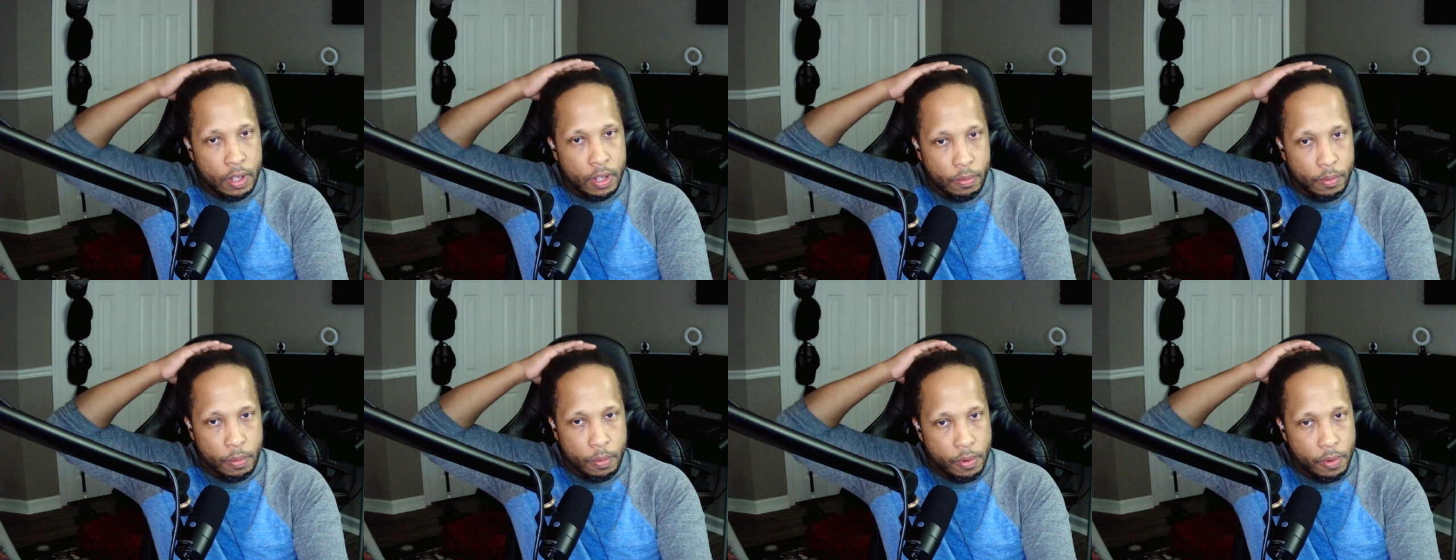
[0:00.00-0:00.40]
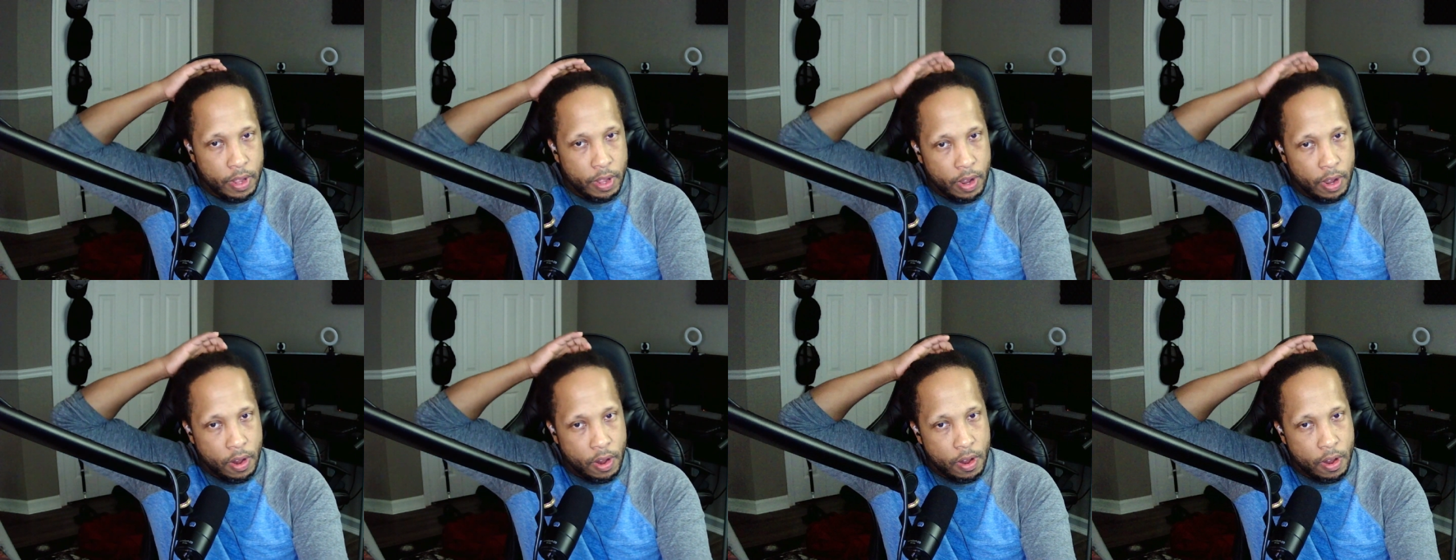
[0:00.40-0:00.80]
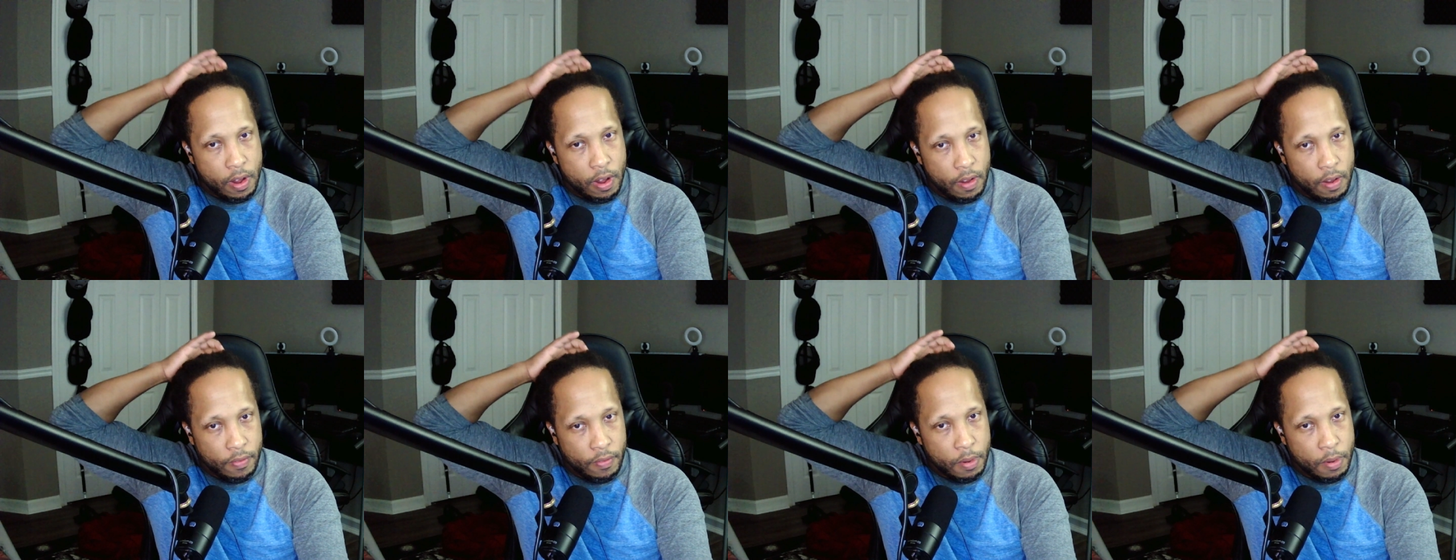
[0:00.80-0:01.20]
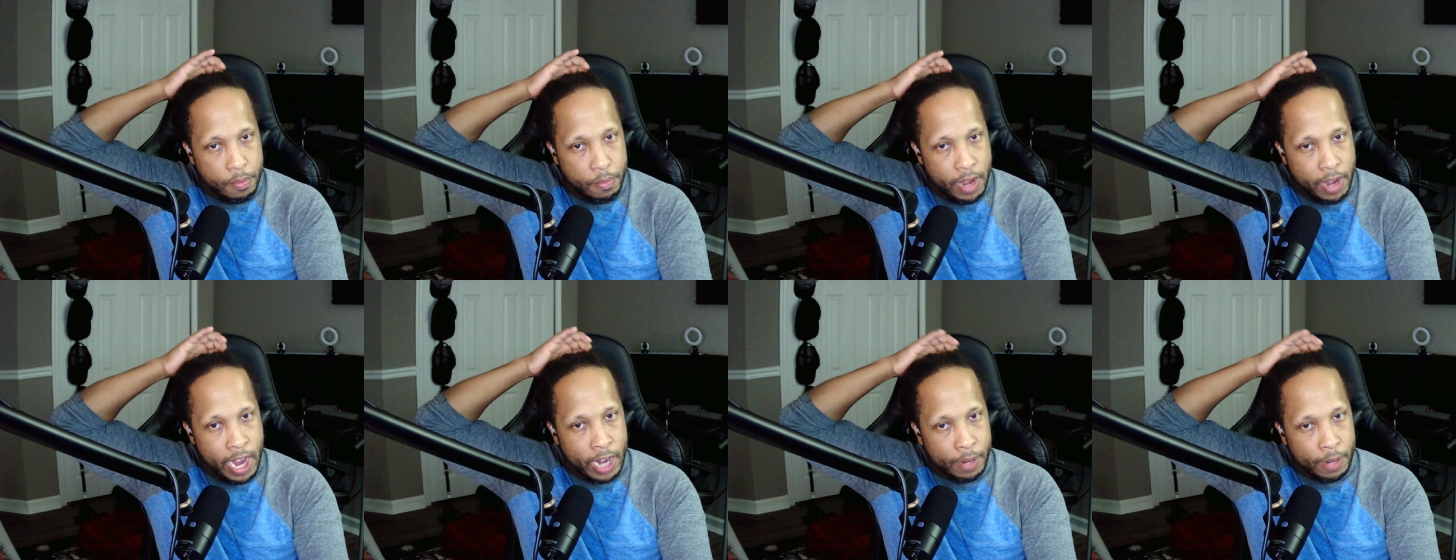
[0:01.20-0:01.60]
We want all of our
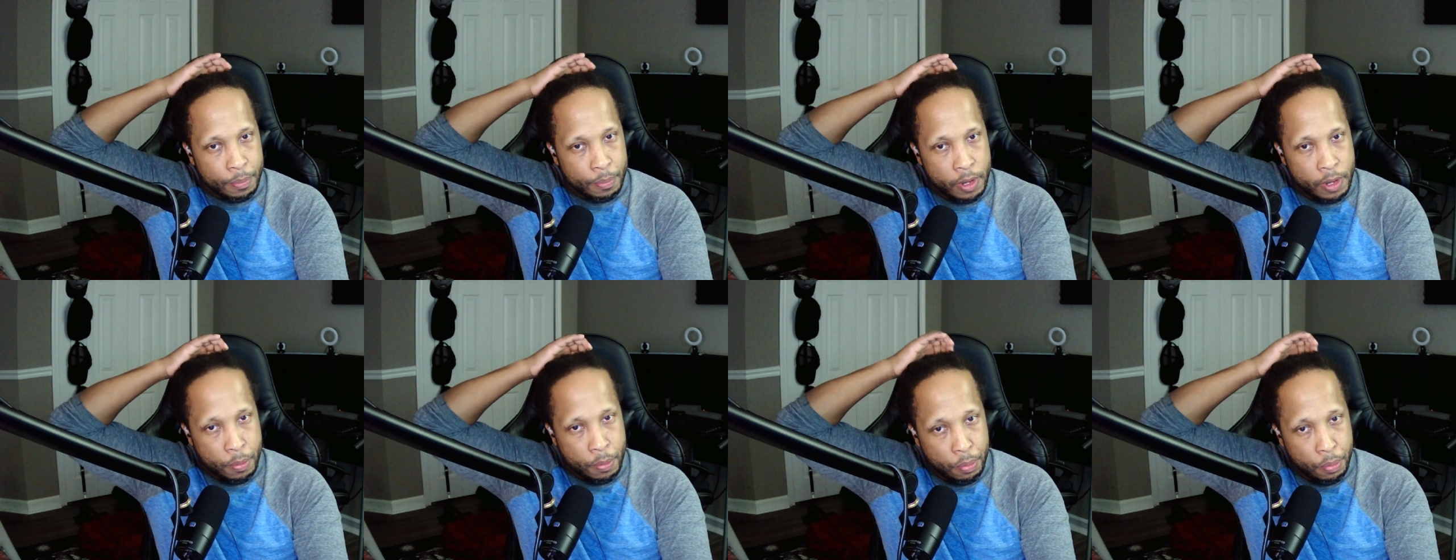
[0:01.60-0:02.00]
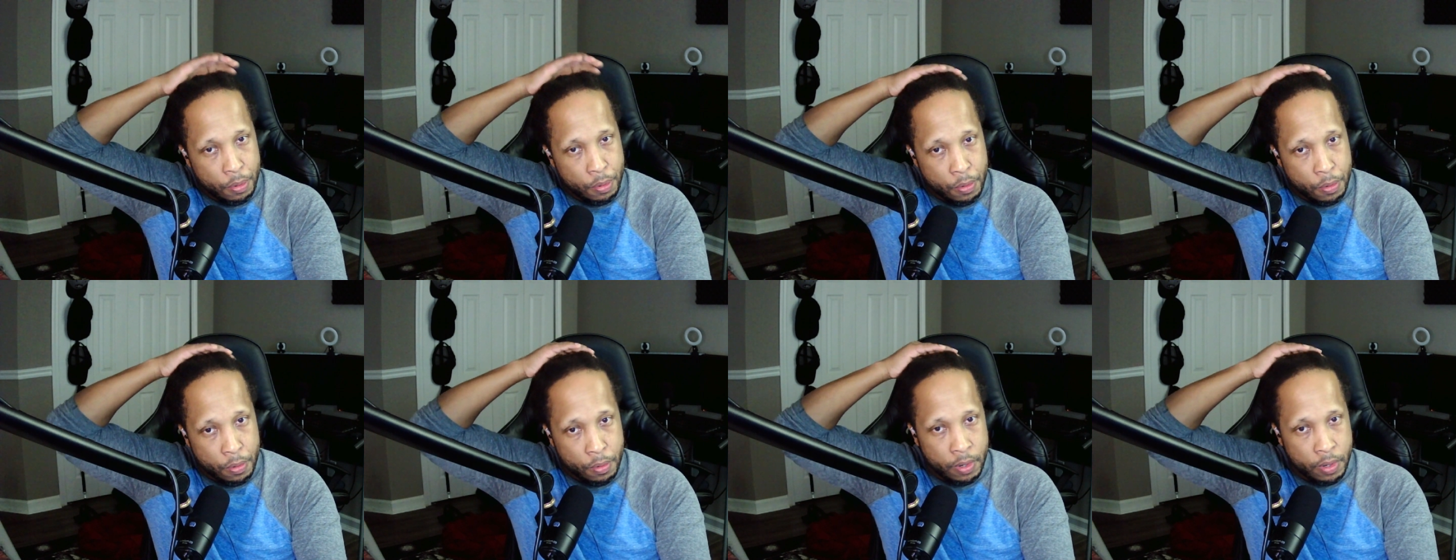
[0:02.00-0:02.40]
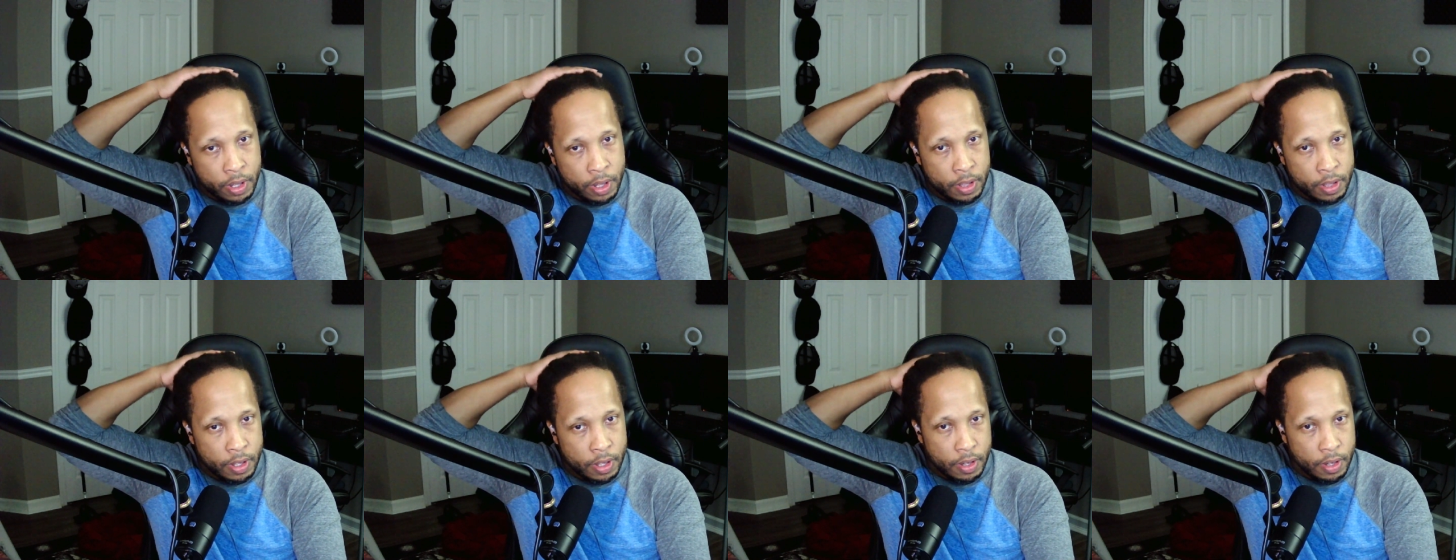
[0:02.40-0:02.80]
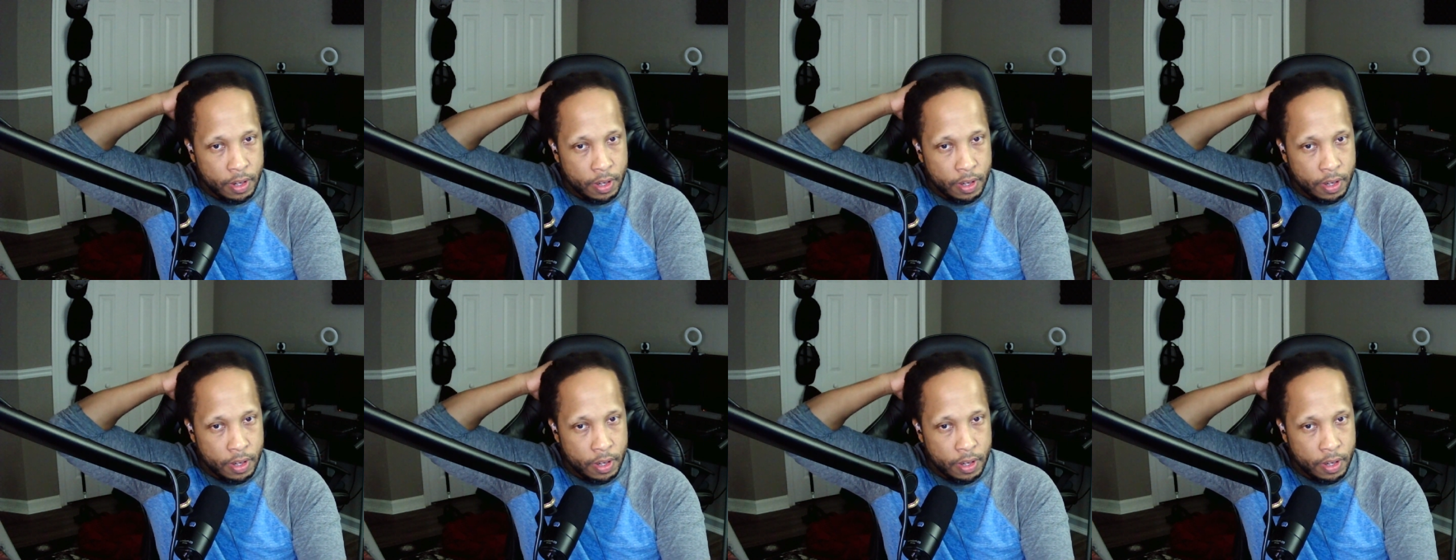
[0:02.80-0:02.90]
black people and